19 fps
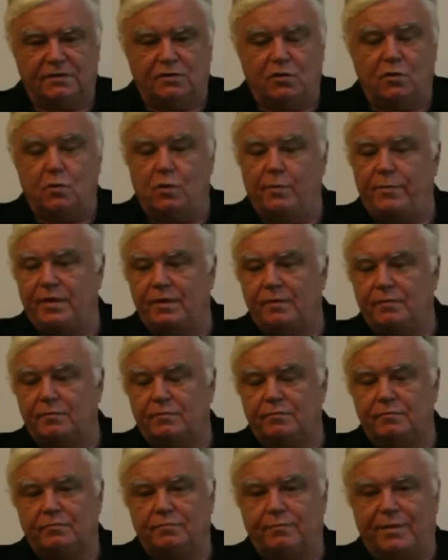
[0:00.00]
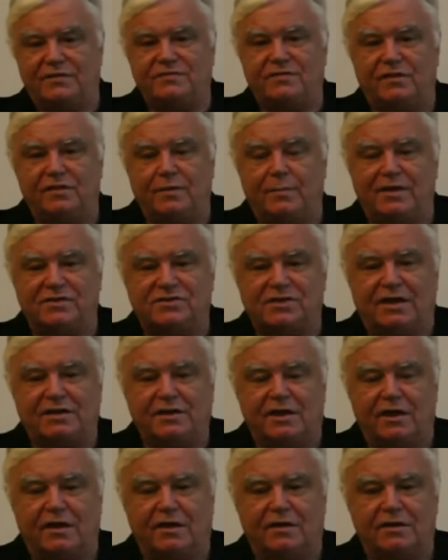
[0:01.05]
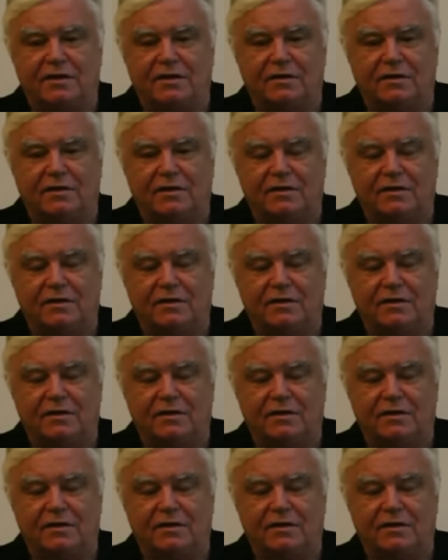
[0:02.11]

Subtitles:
who will be basically my sidekick, and